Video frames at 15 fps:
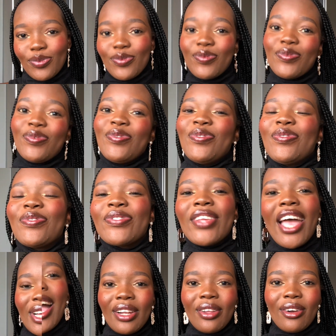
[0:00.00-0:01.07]
I
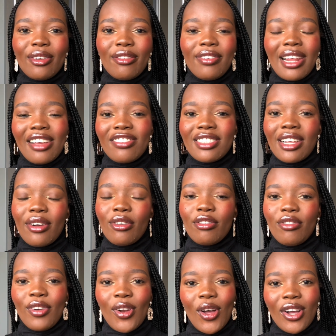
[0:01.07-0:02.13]
do a lot of lifestyle
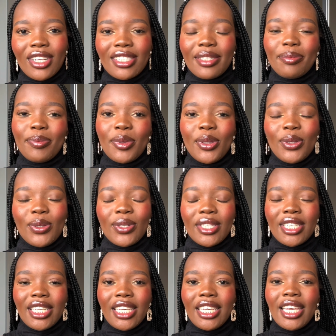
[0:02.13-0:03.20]
vlogs,
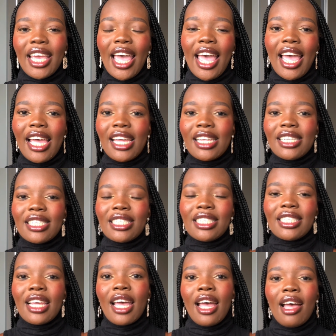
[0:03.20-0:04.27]
beauty
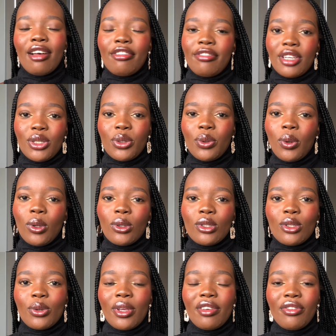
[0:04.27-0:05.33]
and fashion
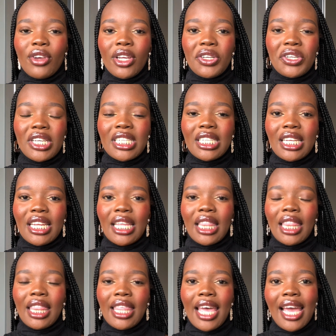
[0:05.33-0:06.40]
hauls, so if you're interested in
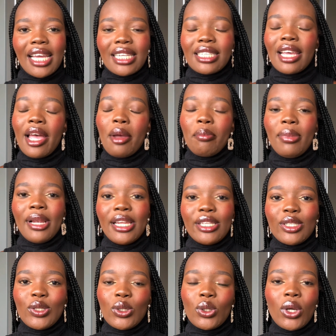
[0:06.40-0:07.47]
that,
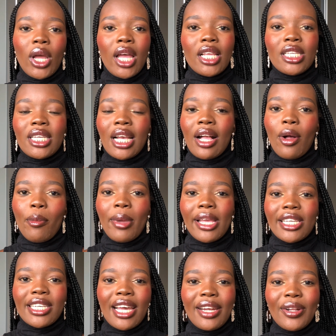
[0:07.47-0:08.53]
please do check out
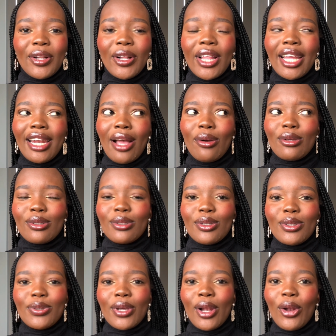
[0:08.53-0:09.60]
my channel. And I also
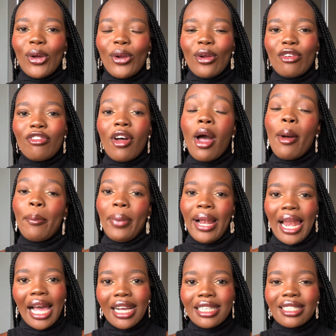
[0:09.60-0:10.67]
do a lot of
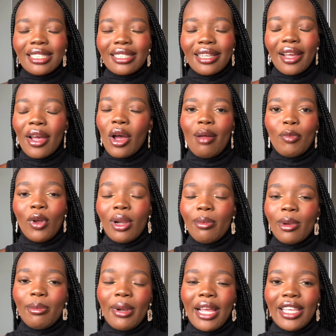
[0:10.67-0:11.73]
plugs. I'm all
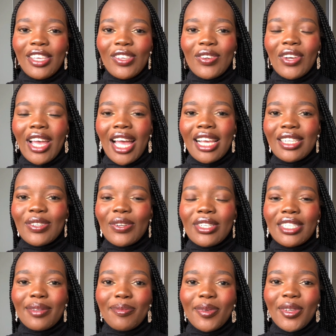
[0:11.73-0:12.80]
about plugging you guys on
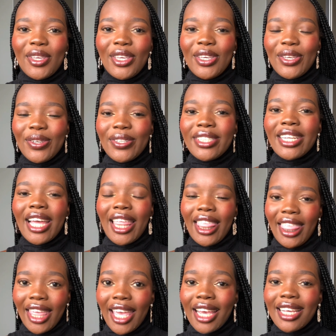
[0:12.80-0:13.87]
some cute
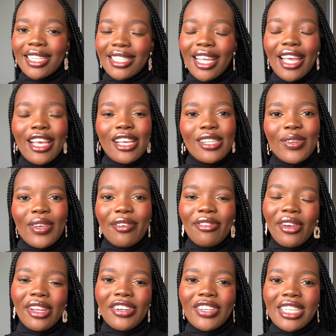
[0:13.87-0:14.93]
things, so if
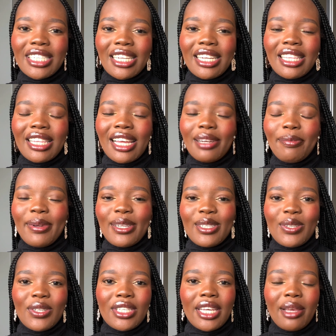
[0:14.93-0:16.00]
you're interested in that, please
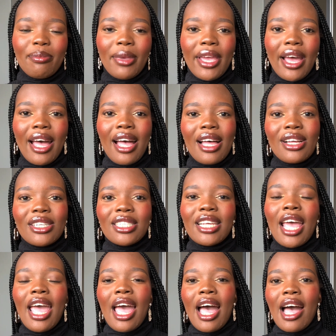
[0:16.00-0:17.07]
do check me out.
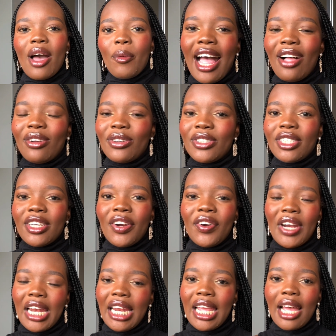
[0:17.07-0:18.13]
I would
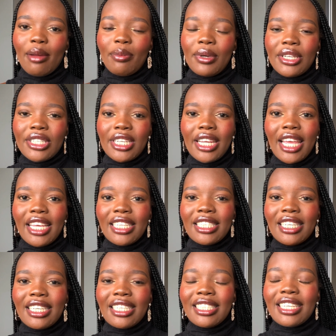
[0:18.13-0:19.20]
really appreciate
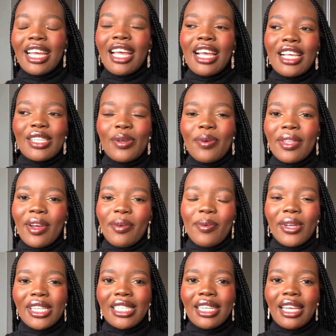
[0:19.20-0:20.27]
it. So without
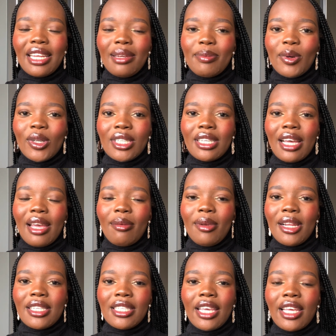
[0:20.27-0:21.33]
wasting any more
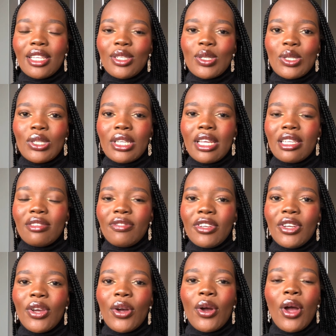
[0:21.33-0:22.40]
time, let's get to today's
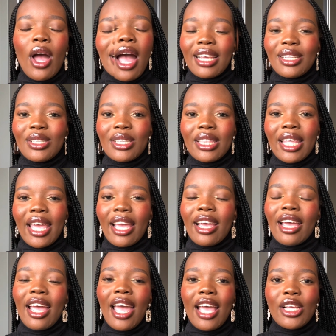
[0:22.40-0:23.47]
video. I'd just like to
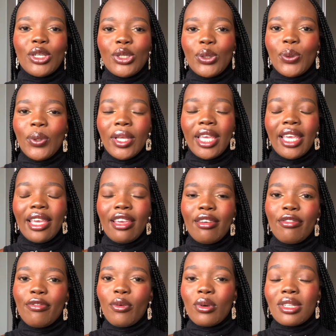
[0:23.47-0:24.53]
thank
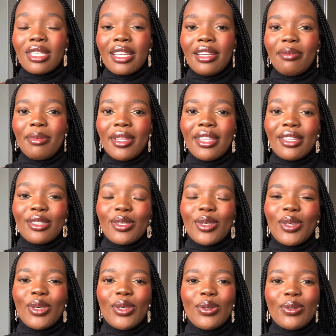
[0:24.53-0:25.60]
Shoeki for sending me these
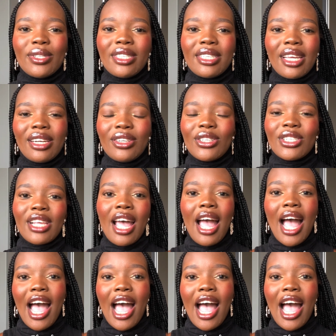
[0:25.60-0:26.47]
cute sandals.